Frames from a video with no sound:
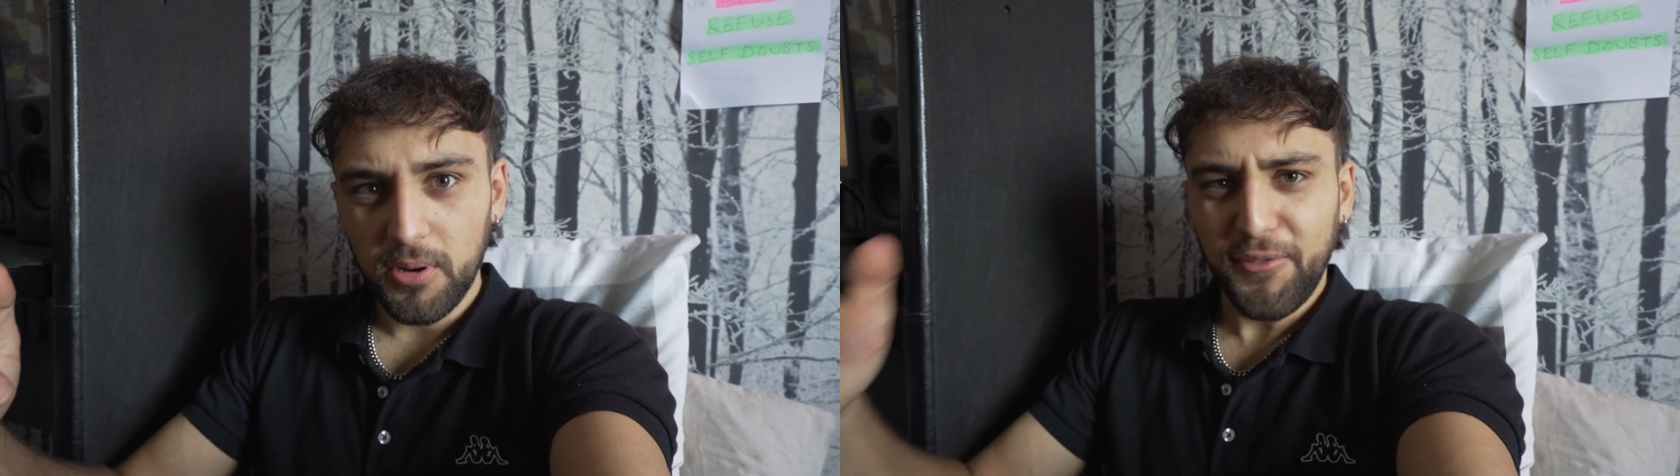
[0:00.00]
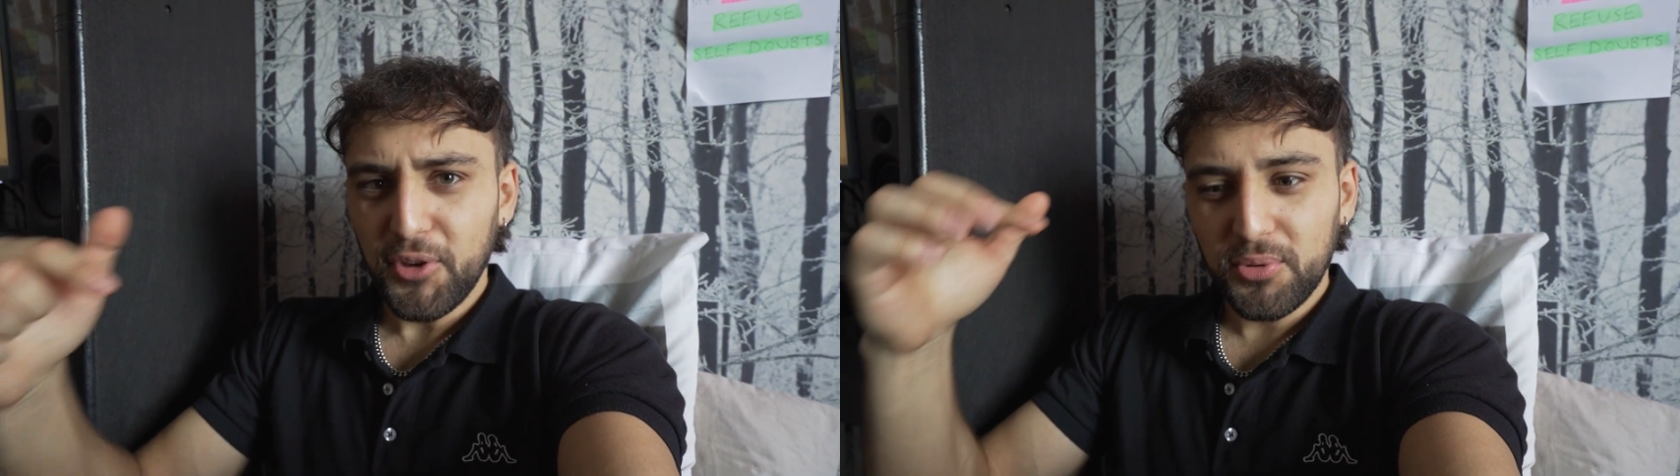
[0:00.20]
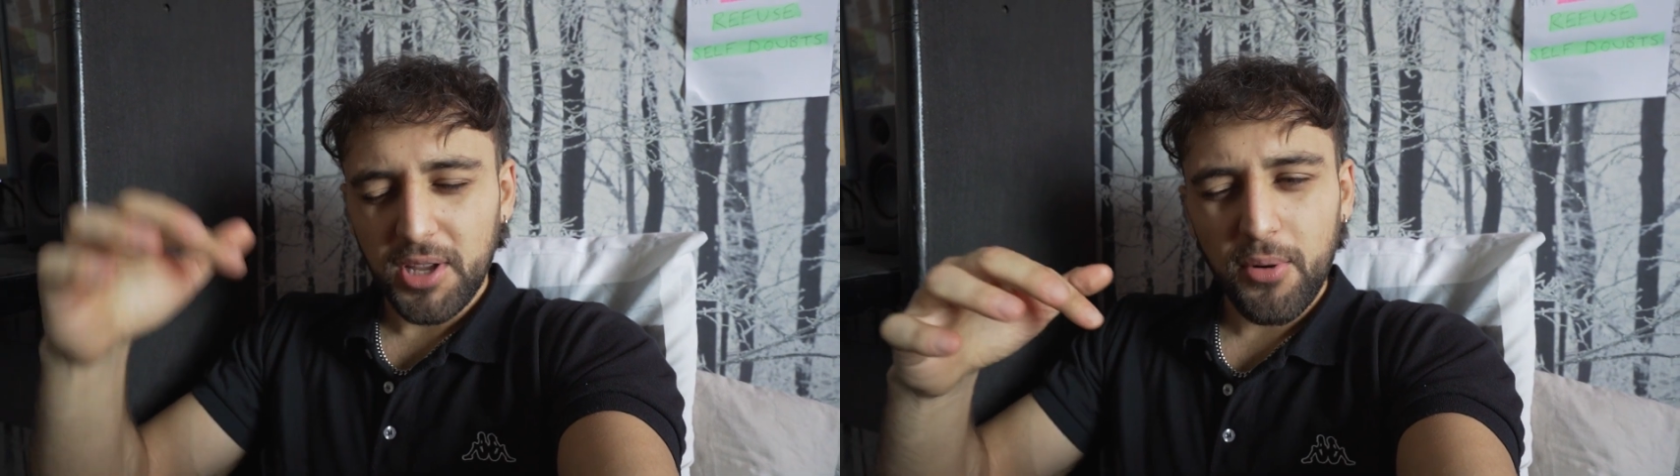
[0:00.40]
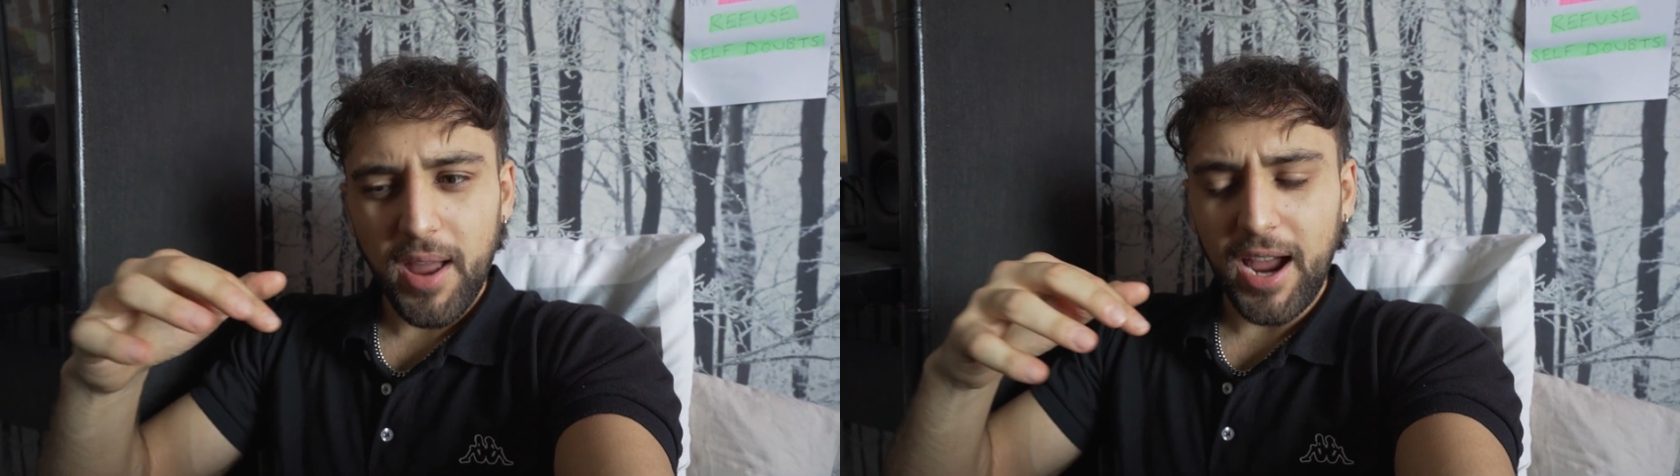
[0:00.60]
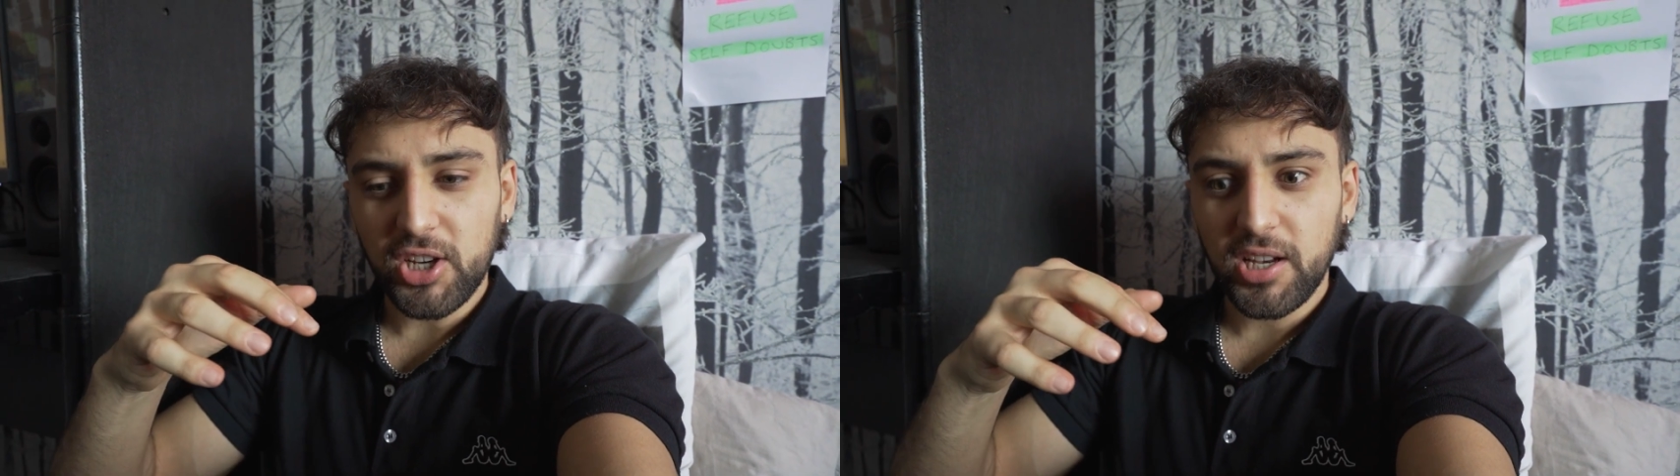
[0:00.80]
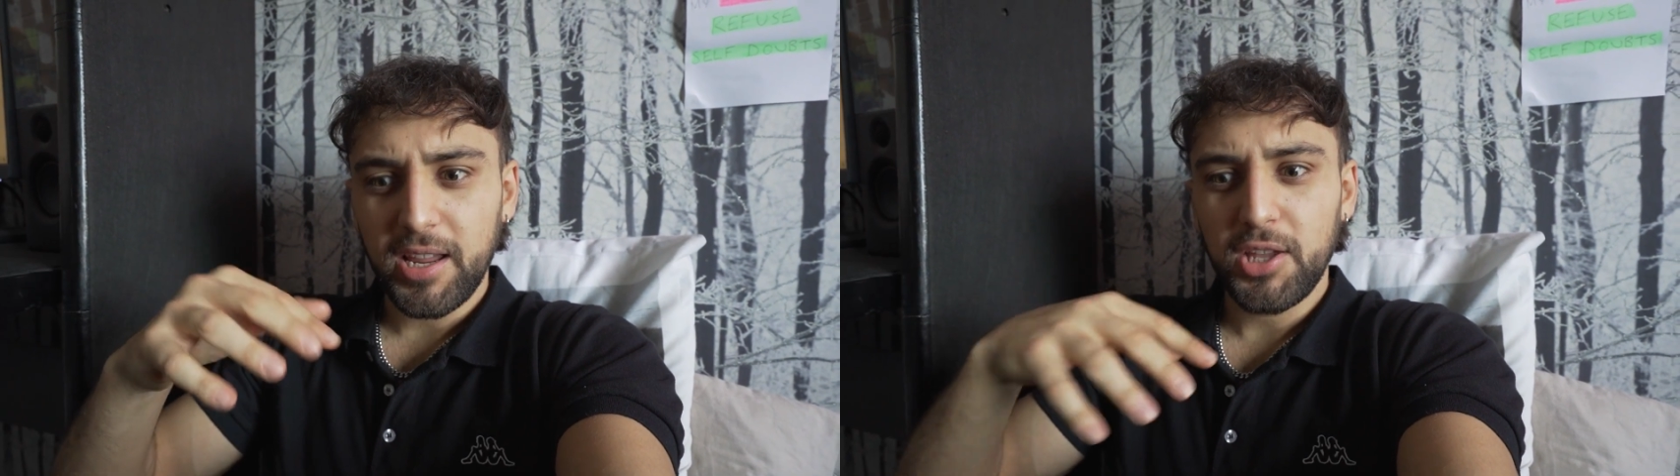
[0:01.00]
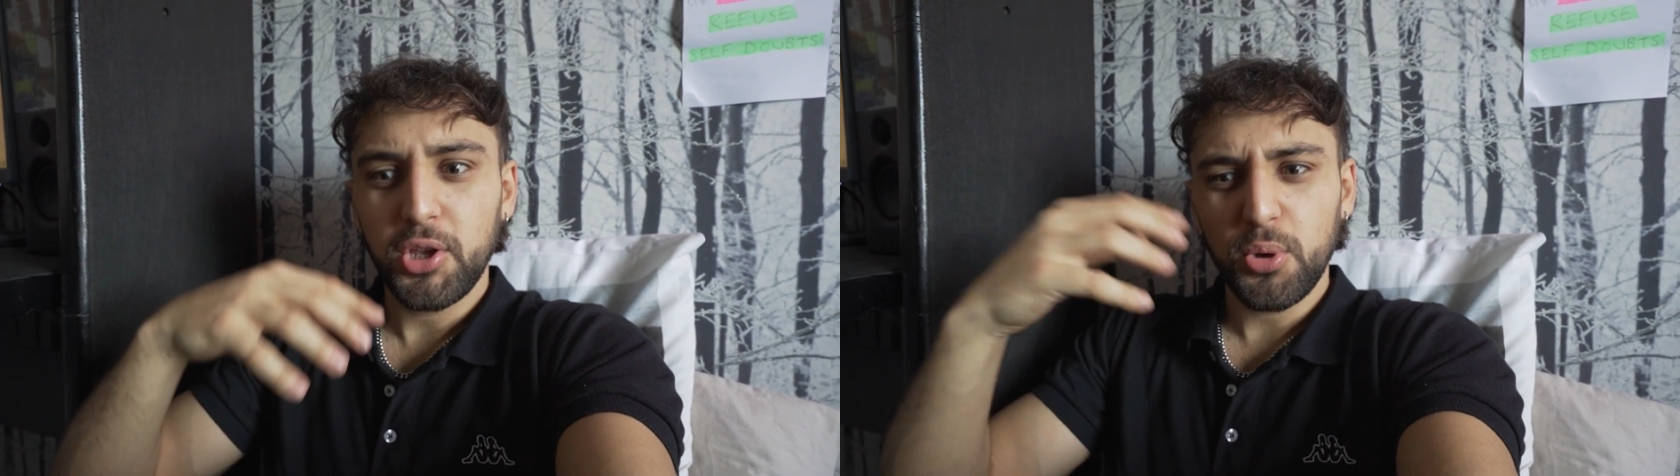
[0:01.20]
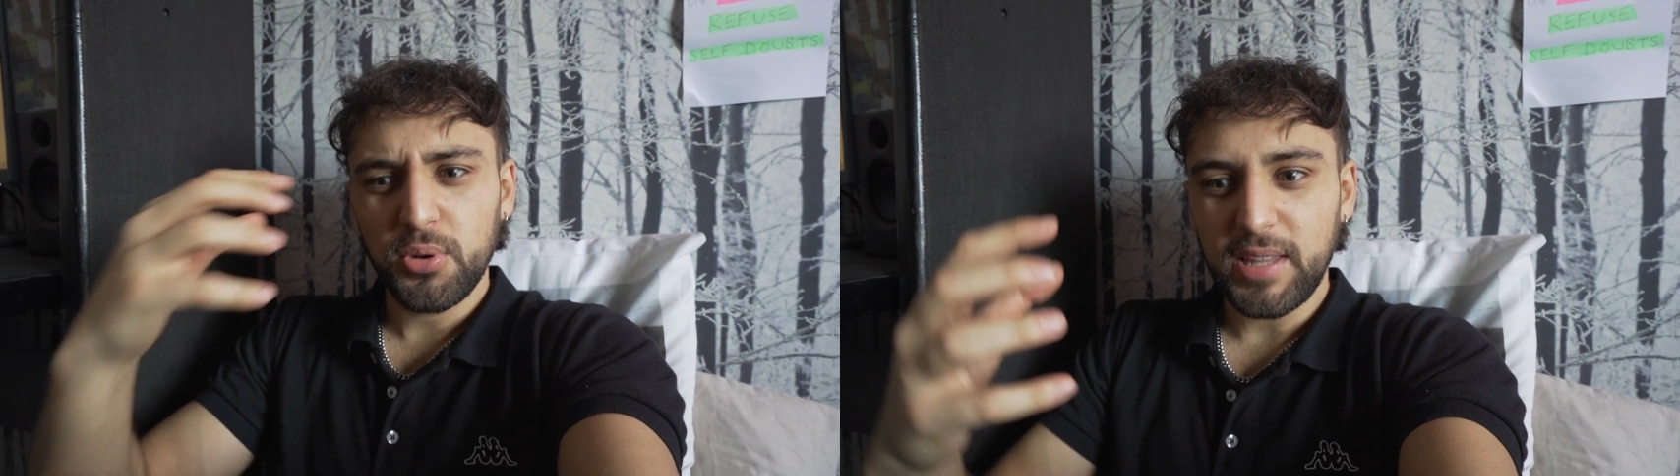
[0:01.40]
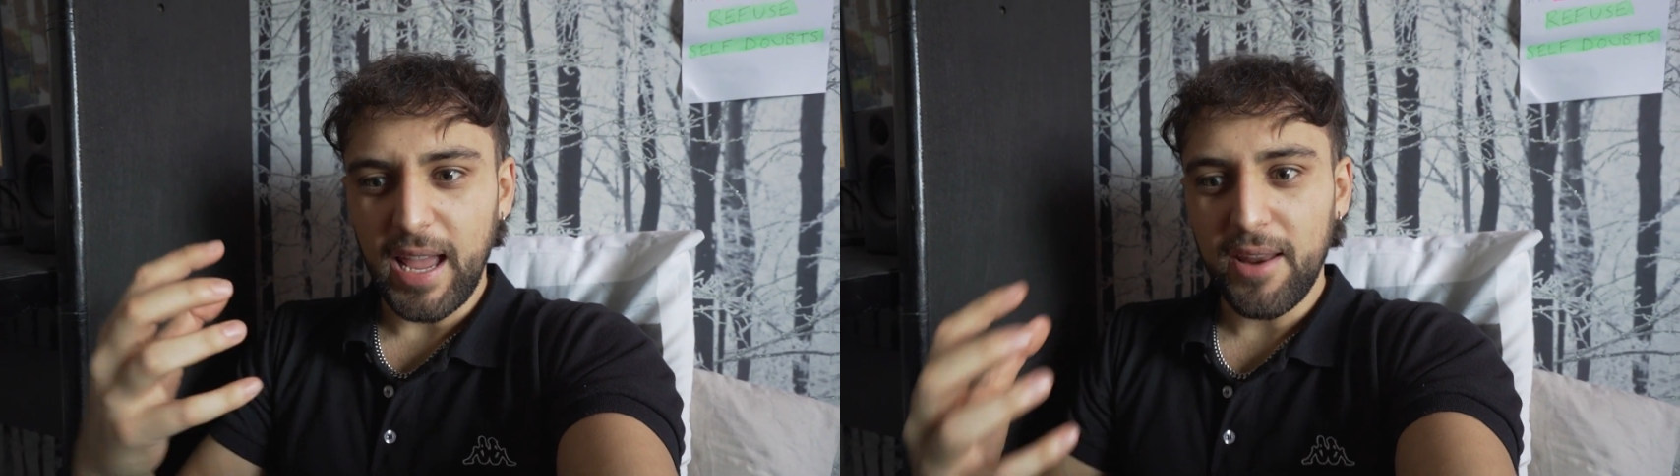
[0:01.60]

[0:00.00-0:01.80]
if you don't actually use the